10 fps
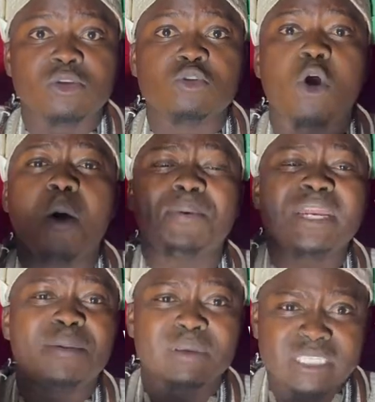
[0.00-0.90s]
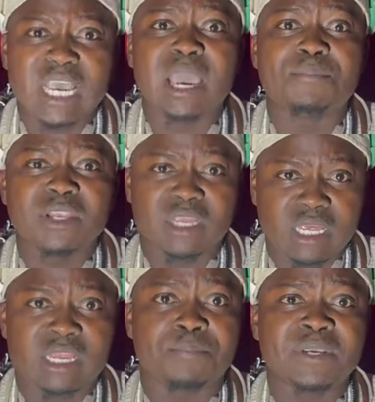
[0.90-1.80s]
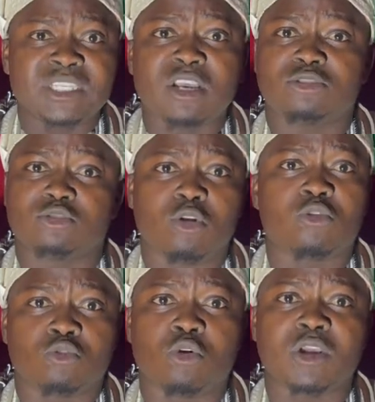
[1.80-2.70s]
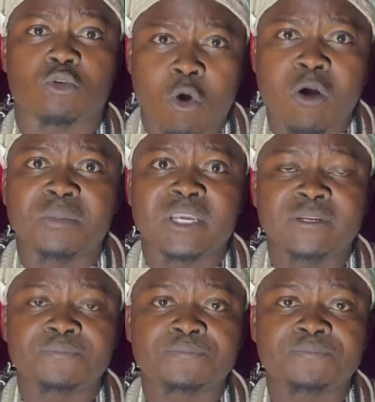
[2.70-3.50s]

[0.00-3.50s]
You open the business and the business is not growing, call me.